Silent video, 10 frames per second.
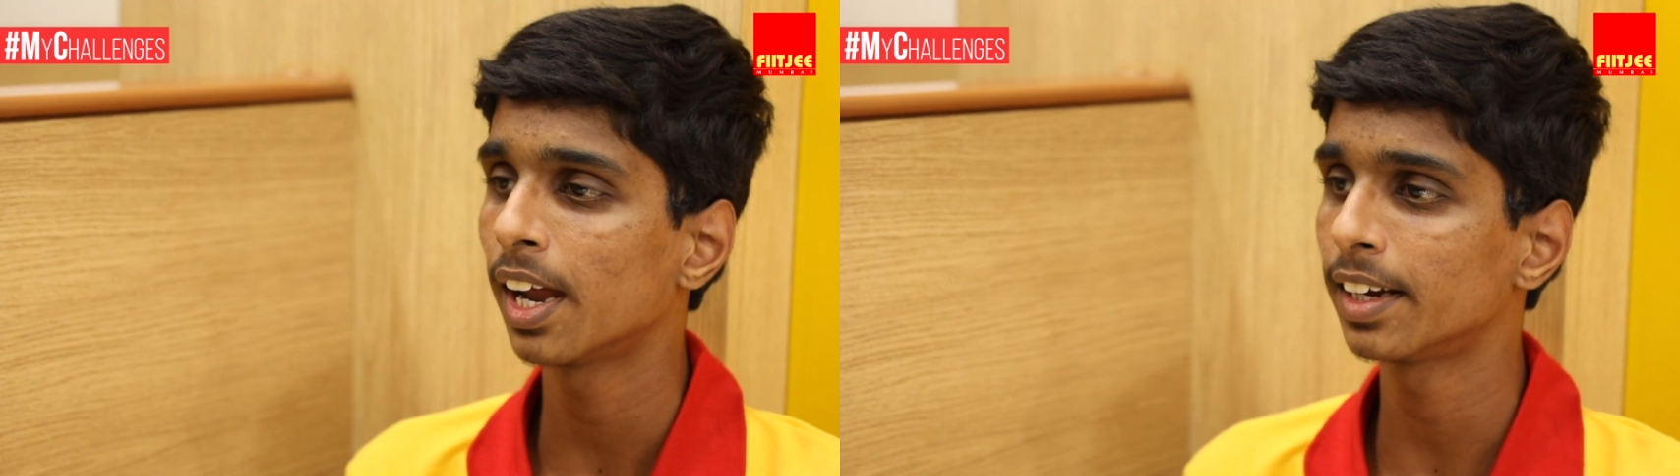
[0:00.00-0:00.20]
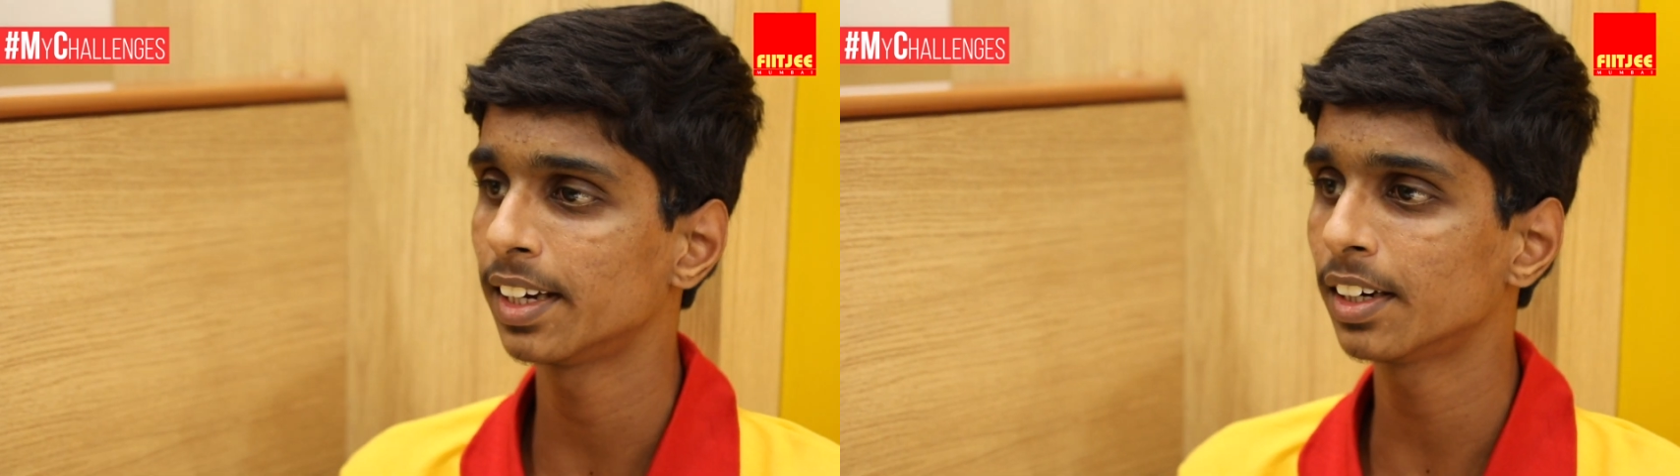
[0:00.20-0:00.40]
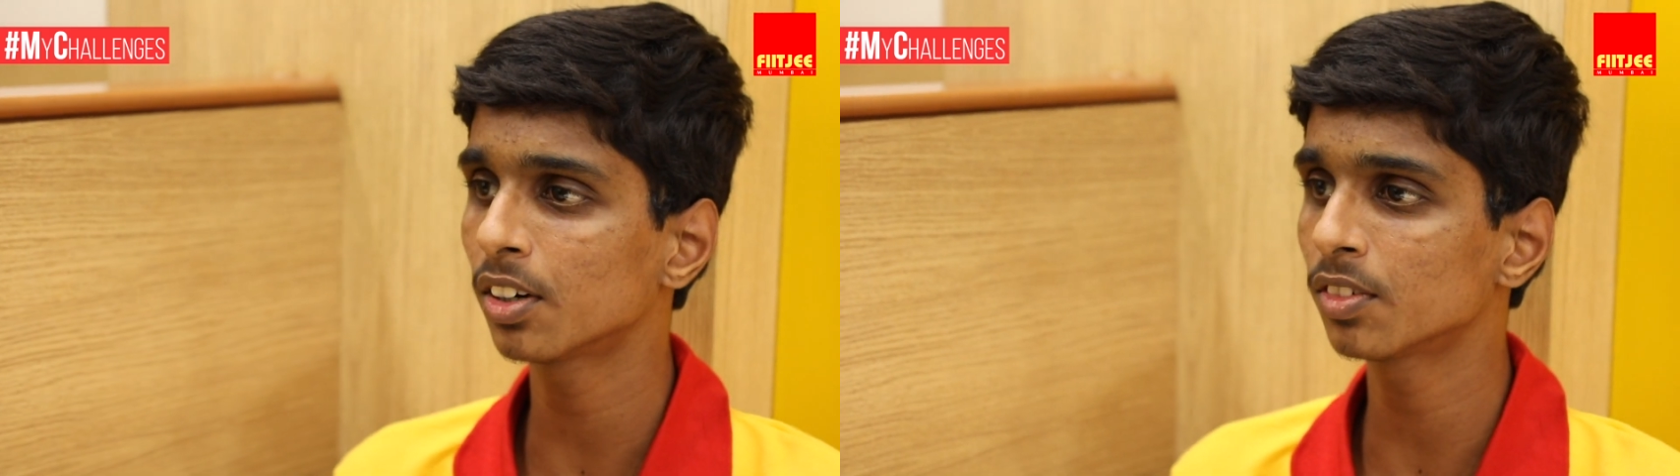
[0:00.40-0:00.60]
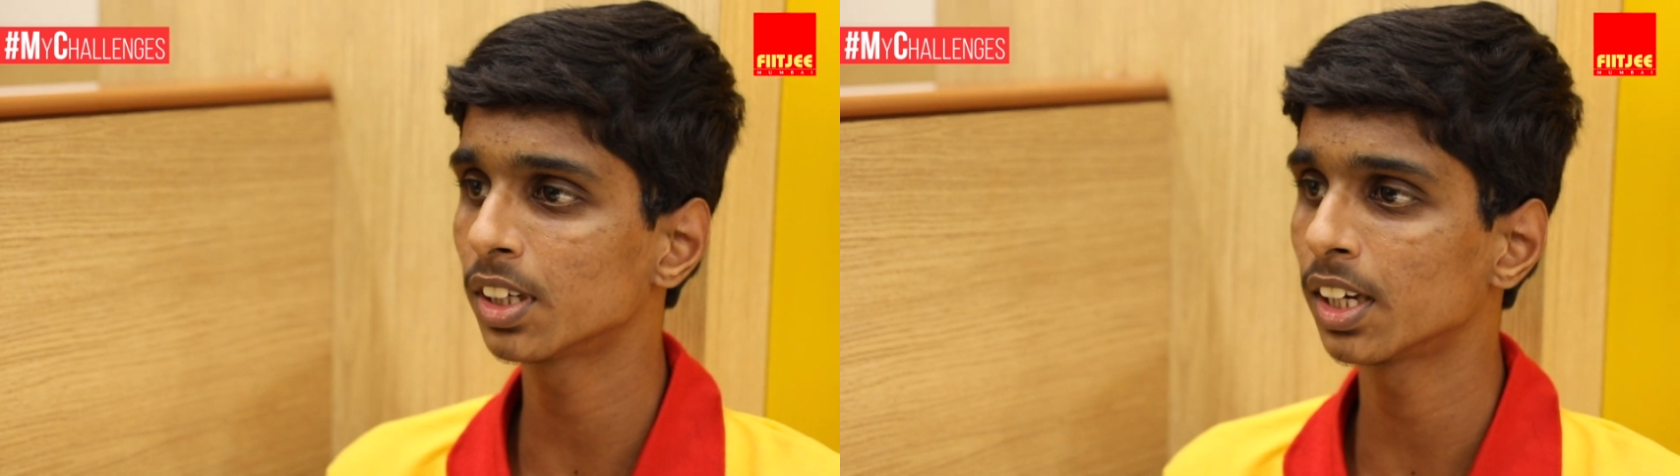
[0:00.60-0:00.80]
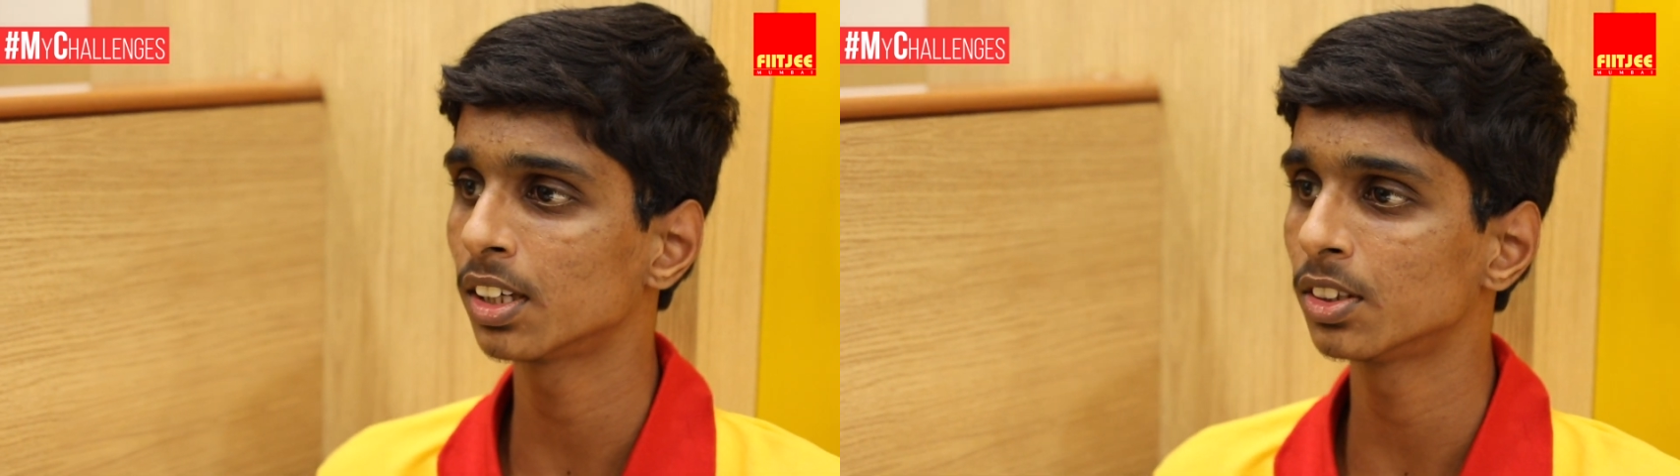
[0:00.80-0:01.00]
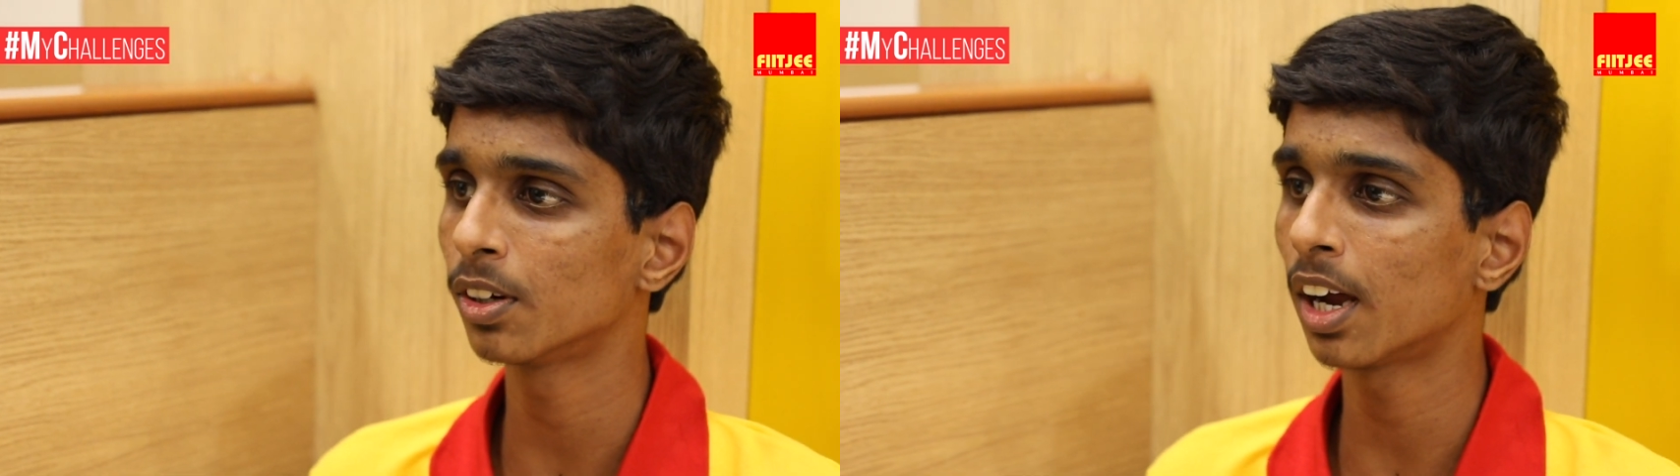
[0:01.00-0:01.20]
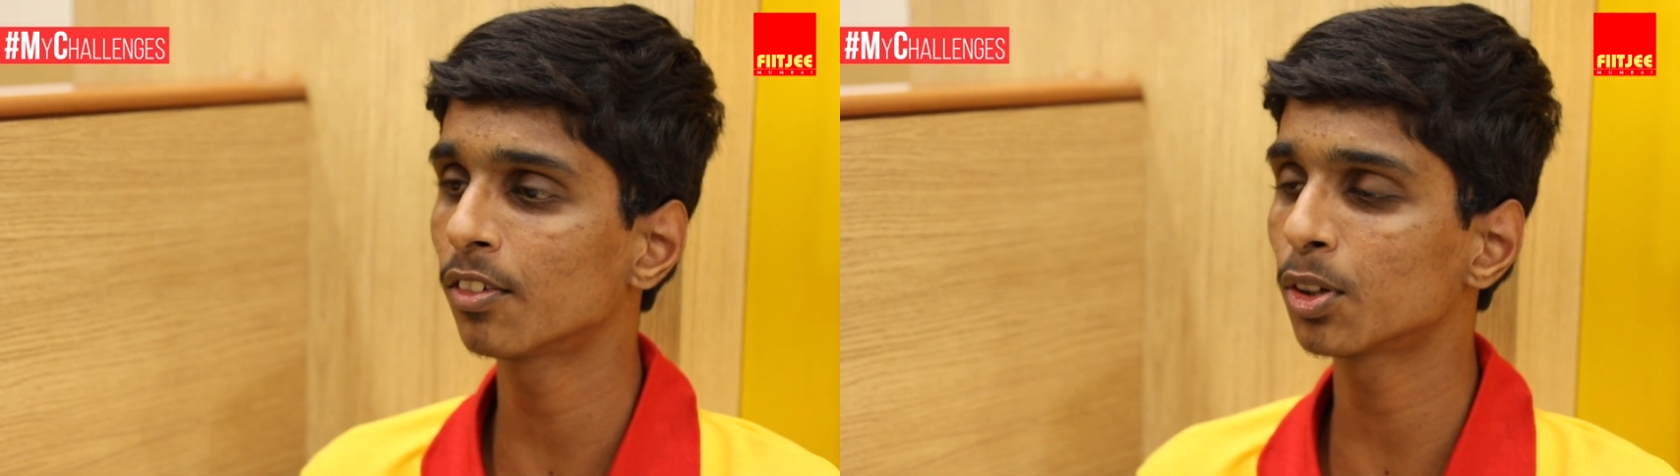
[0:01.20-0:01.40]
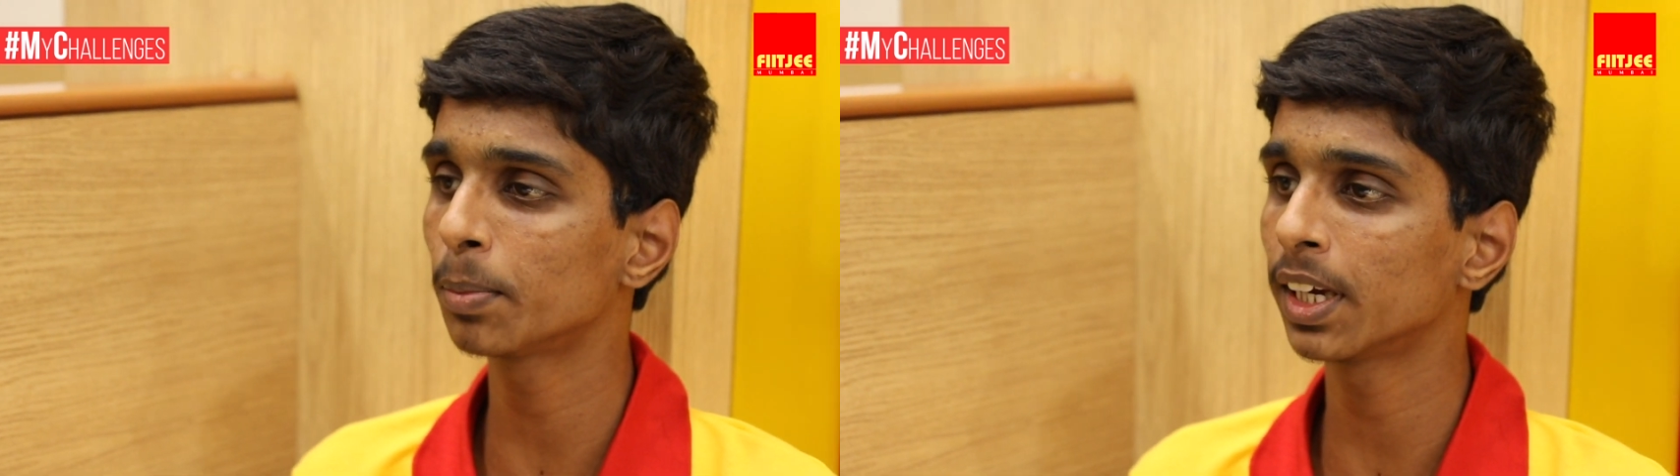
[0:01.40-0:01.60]
At the end of the day, you
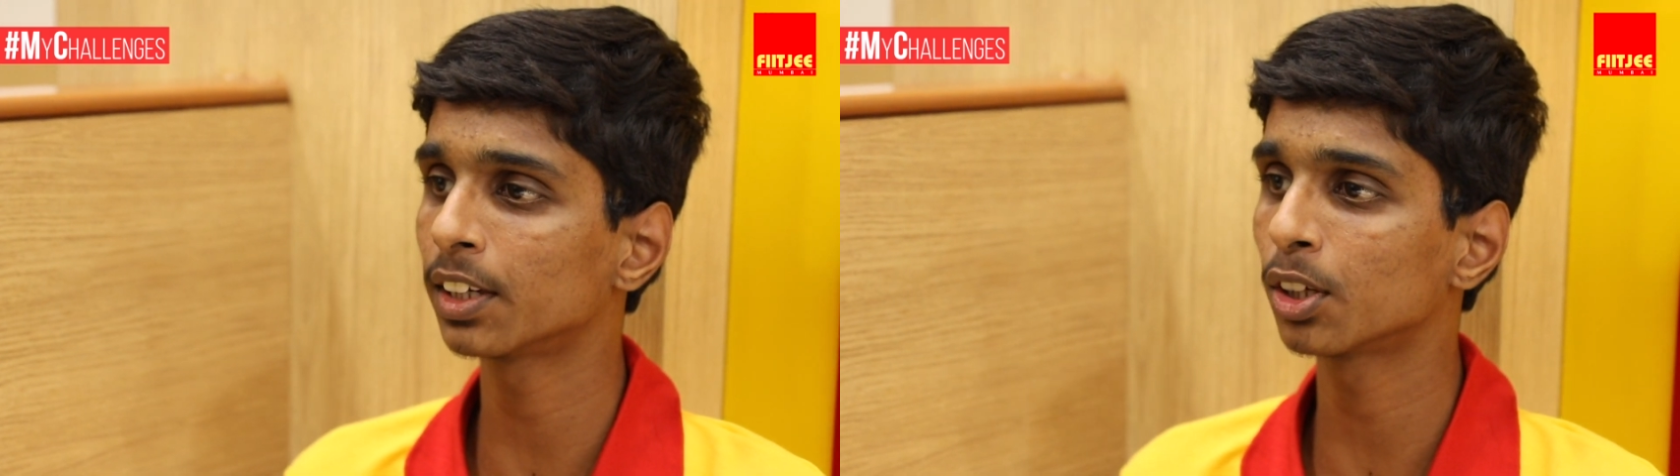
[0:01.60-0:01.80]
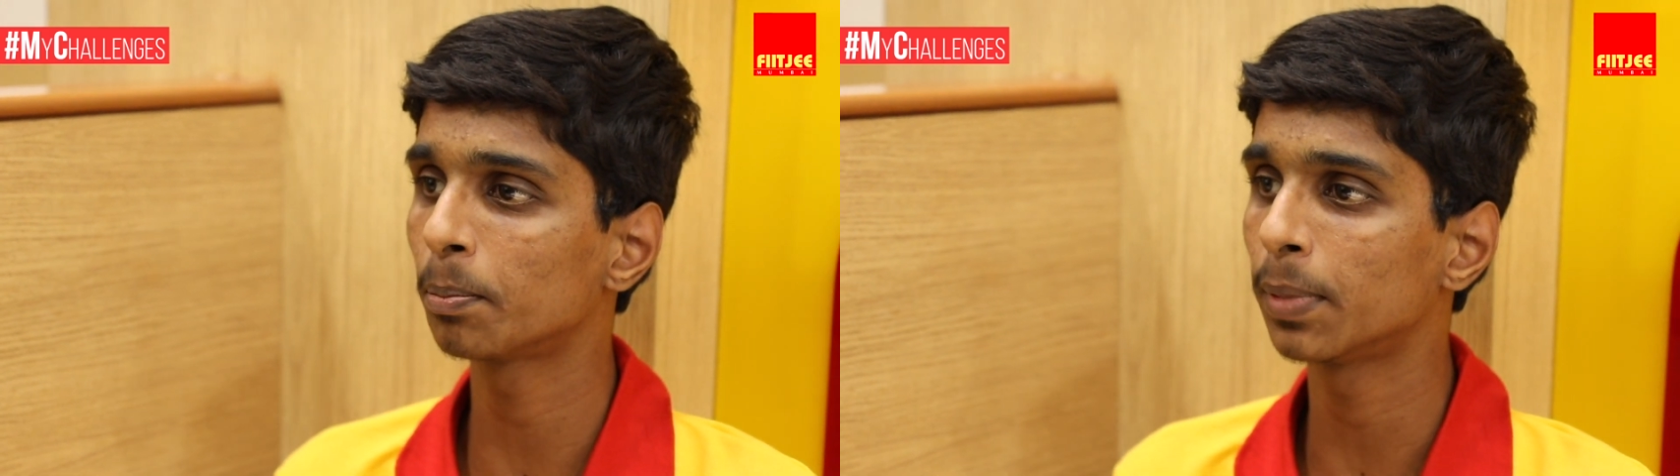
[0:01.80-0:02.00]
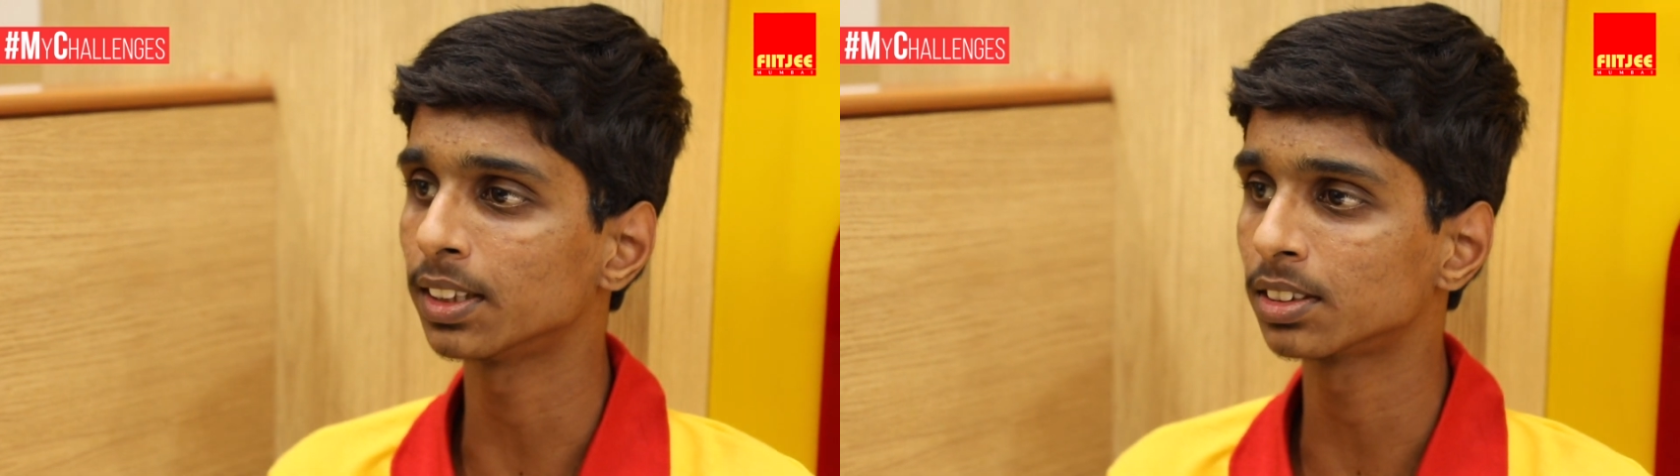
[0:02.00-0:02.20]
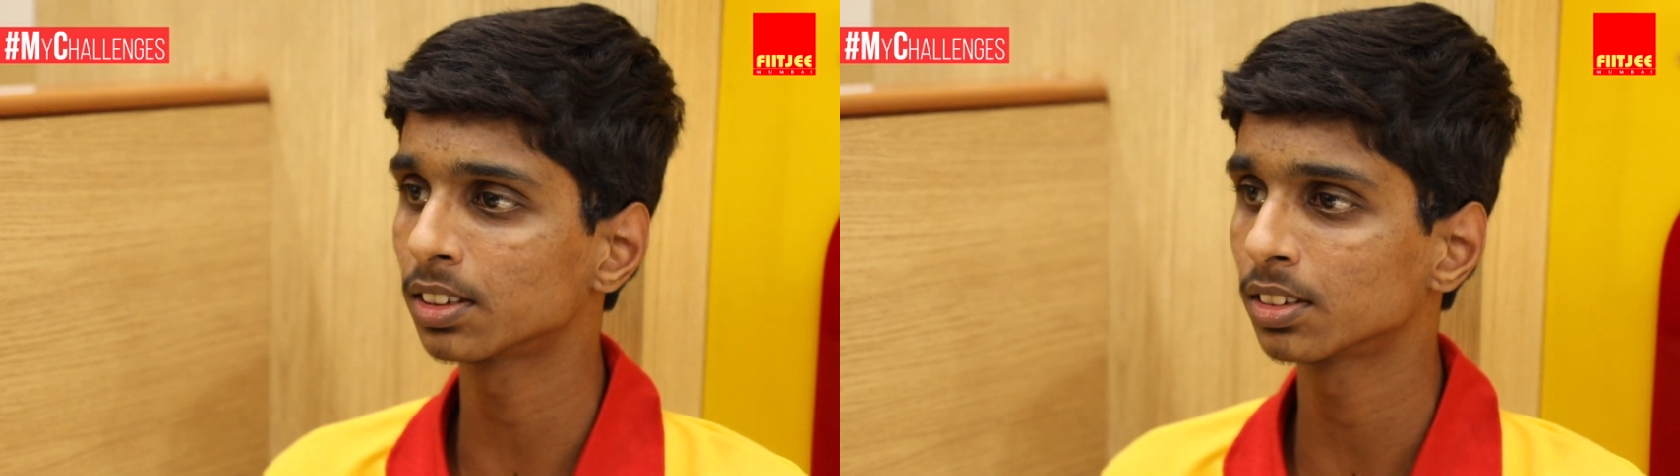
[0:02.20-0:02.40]
have to be at your best.